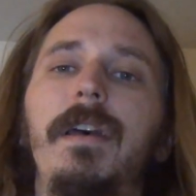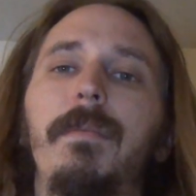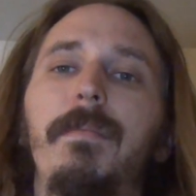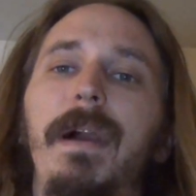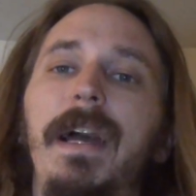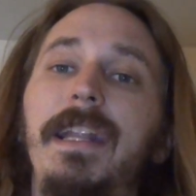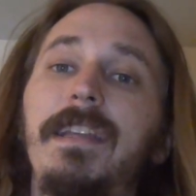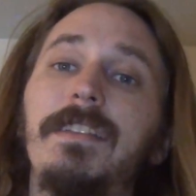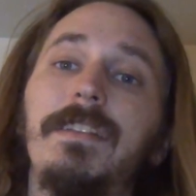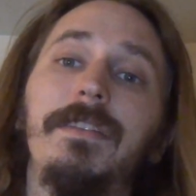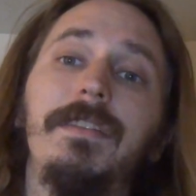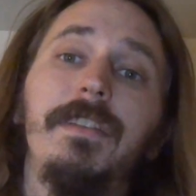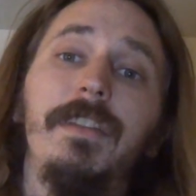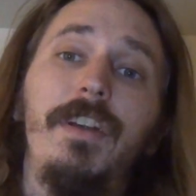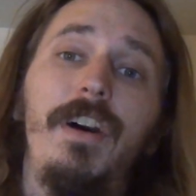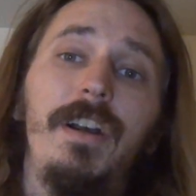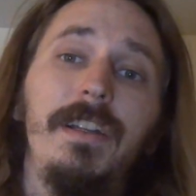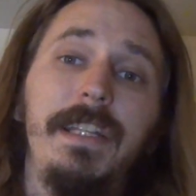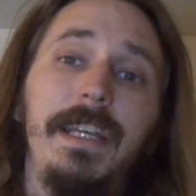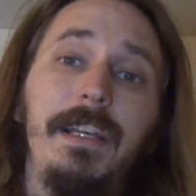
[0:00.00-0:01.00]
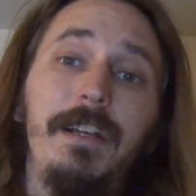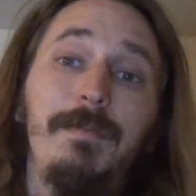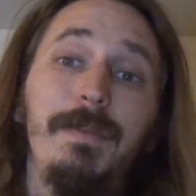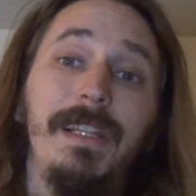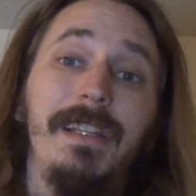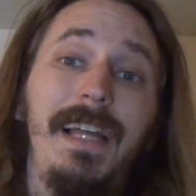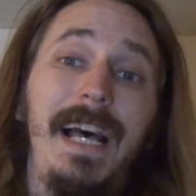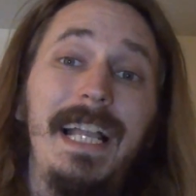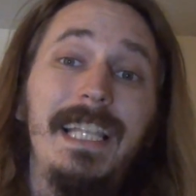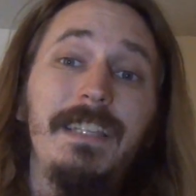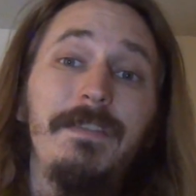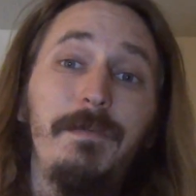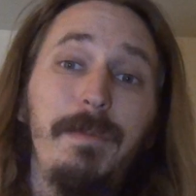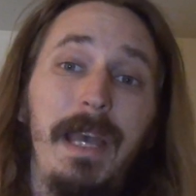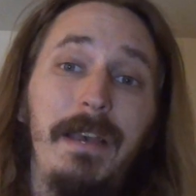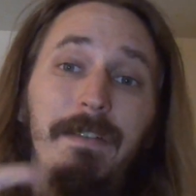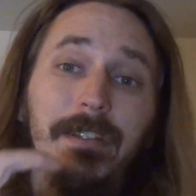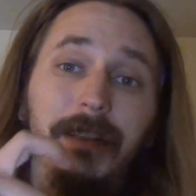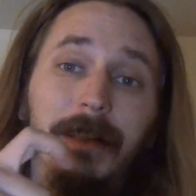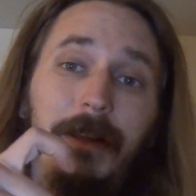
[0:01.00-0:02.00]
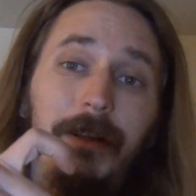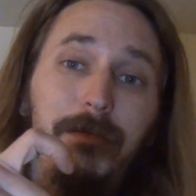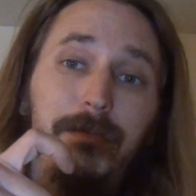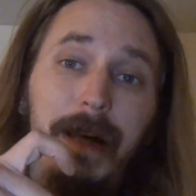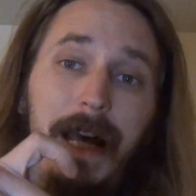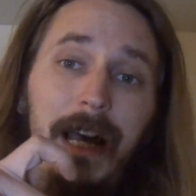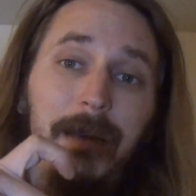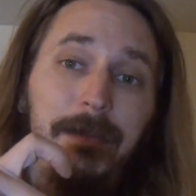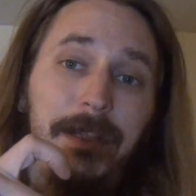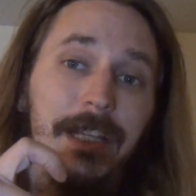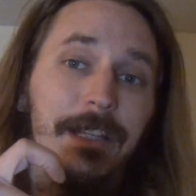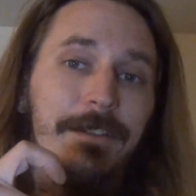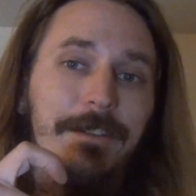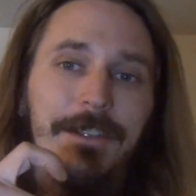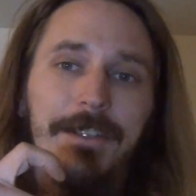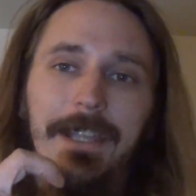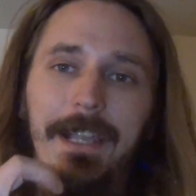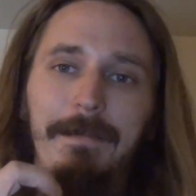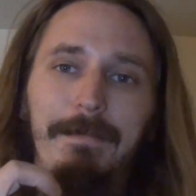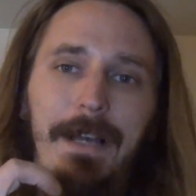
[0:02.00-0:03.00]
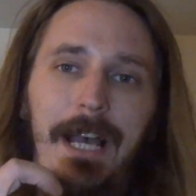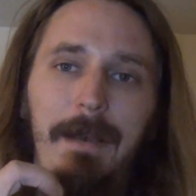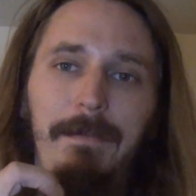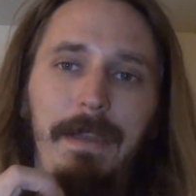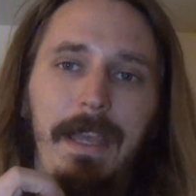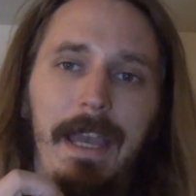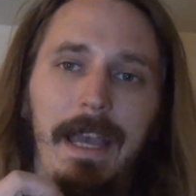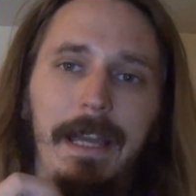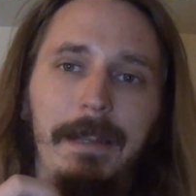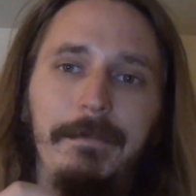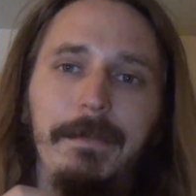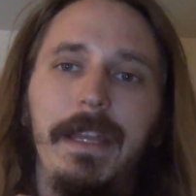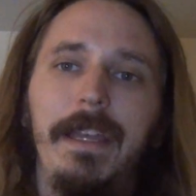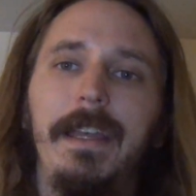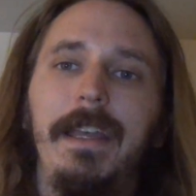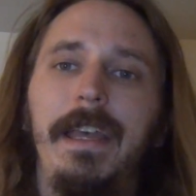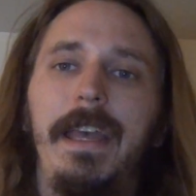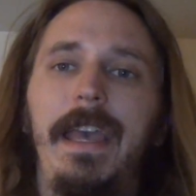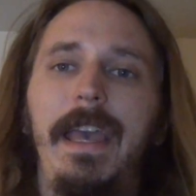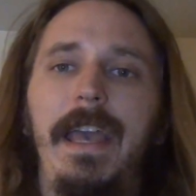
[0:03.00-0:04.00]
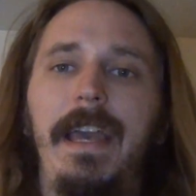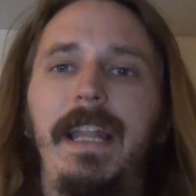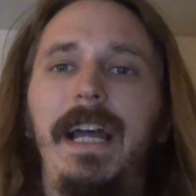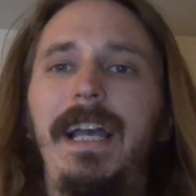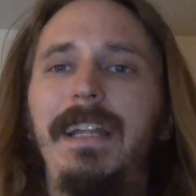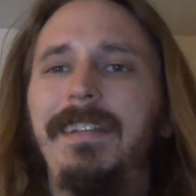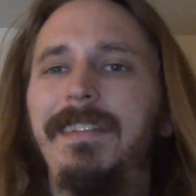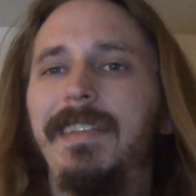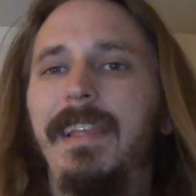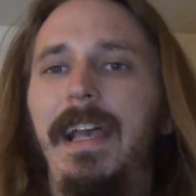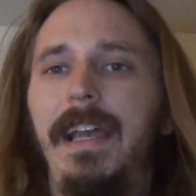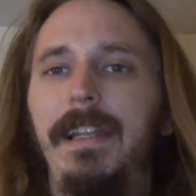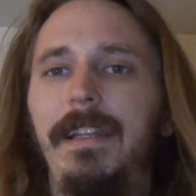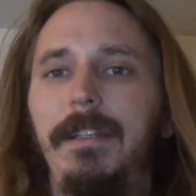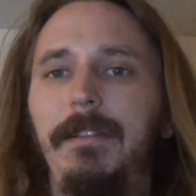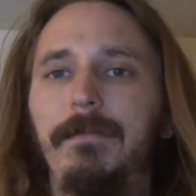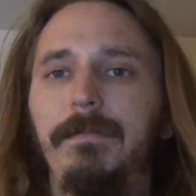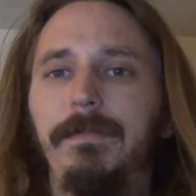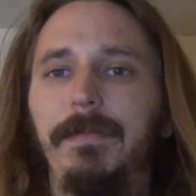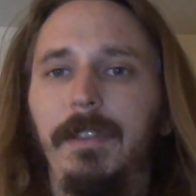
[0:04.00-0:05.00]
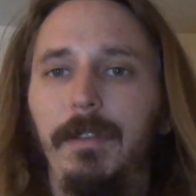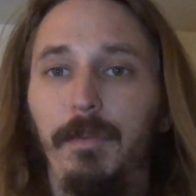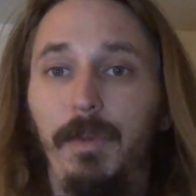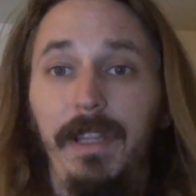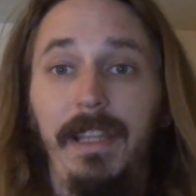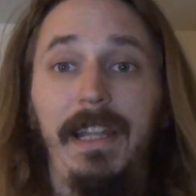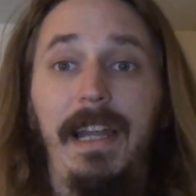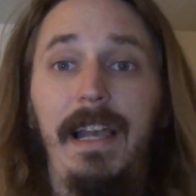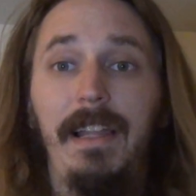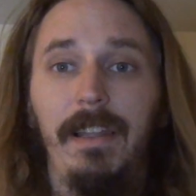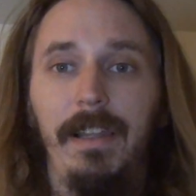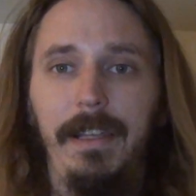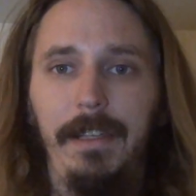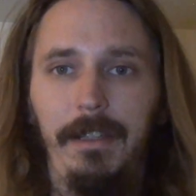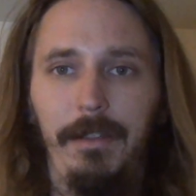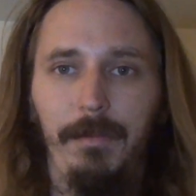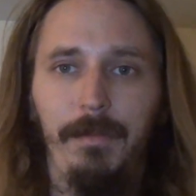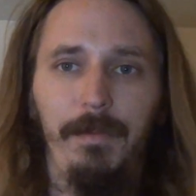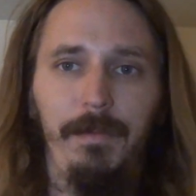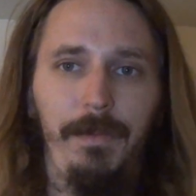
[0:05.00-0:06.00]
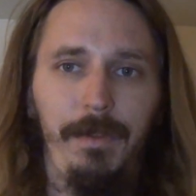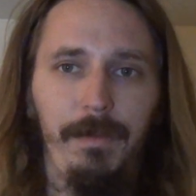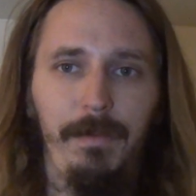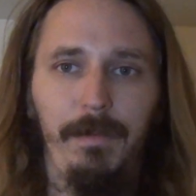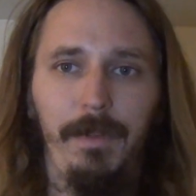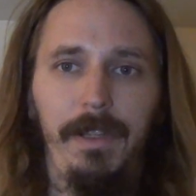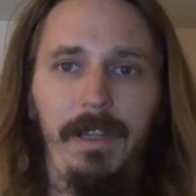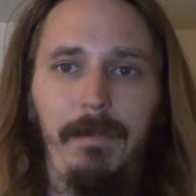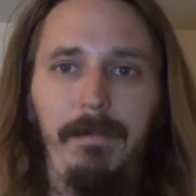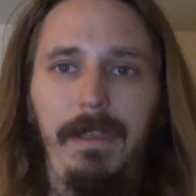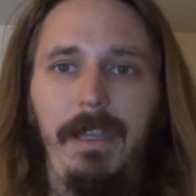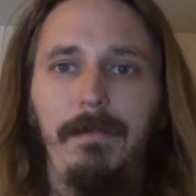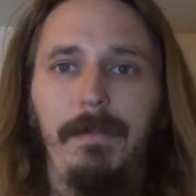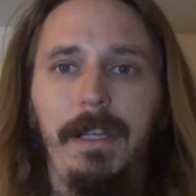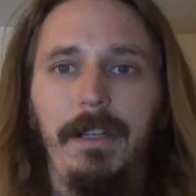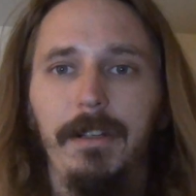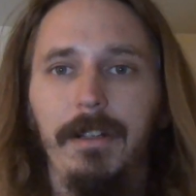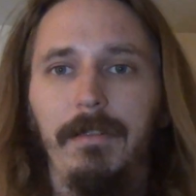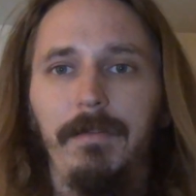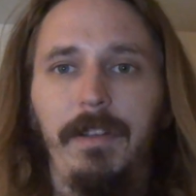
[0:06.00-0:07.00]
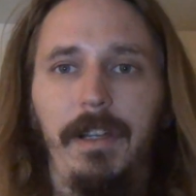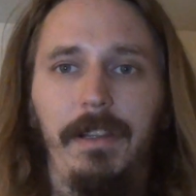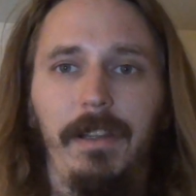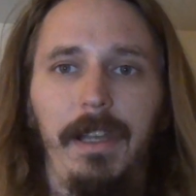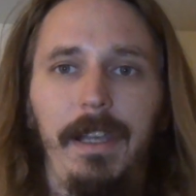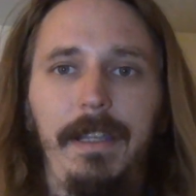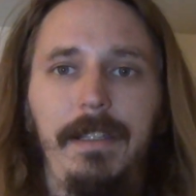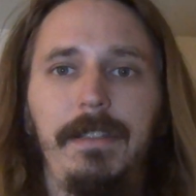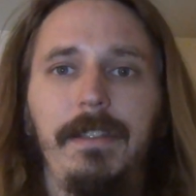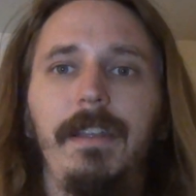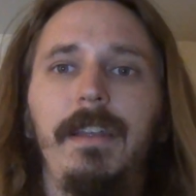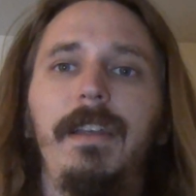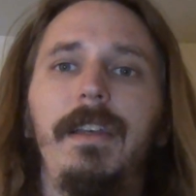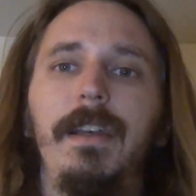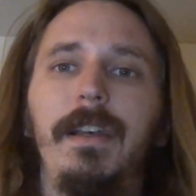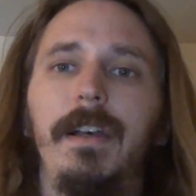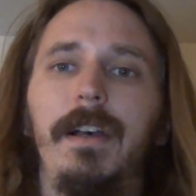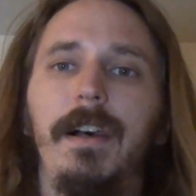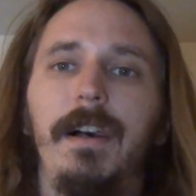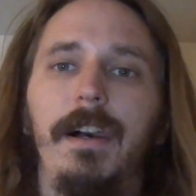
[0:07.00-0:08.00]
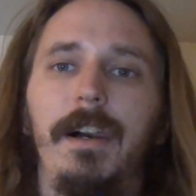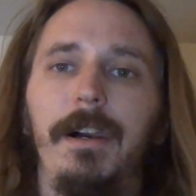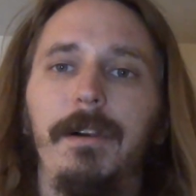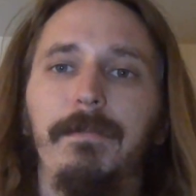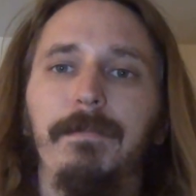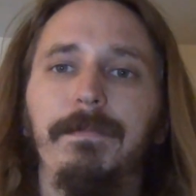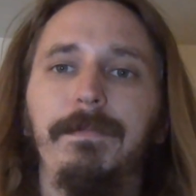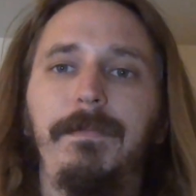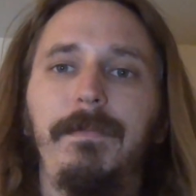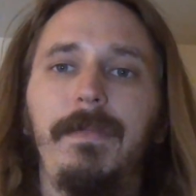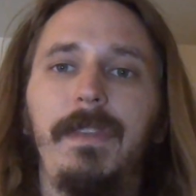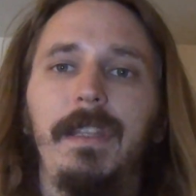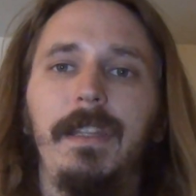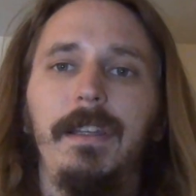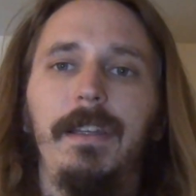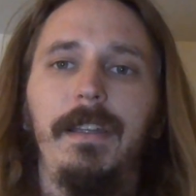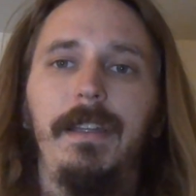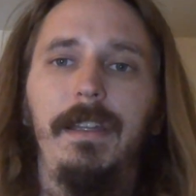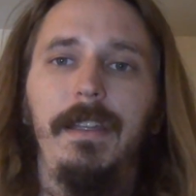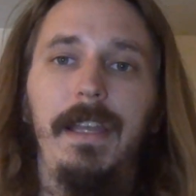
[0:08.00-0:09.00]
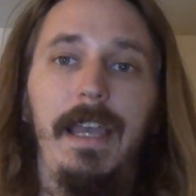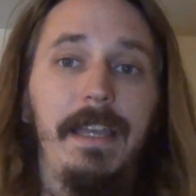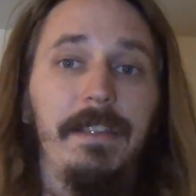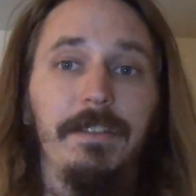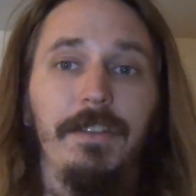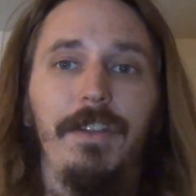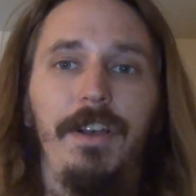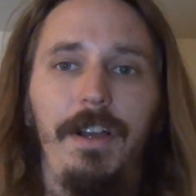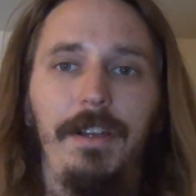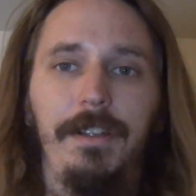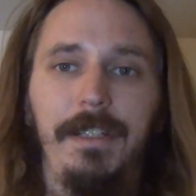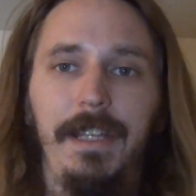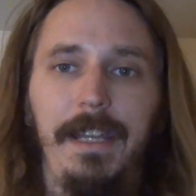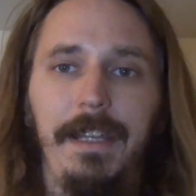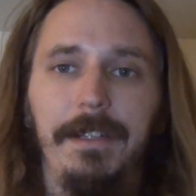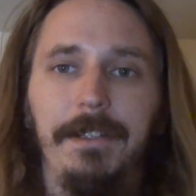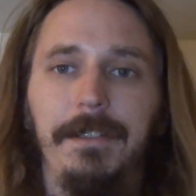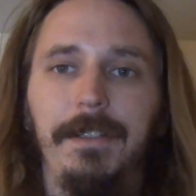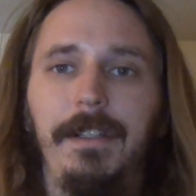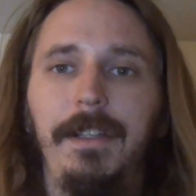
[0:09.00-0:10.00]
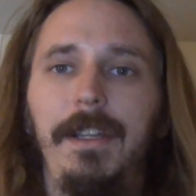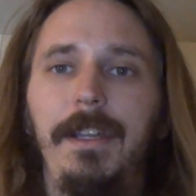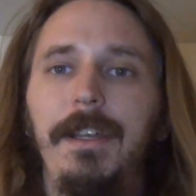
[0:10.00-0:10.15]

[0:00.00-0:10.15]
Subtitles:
Mine has a long tail, but lots of them have a little bobtail, just like a bobcat. And I decided the one that I liked, the one that me and my girlfriend liked, has a long tail.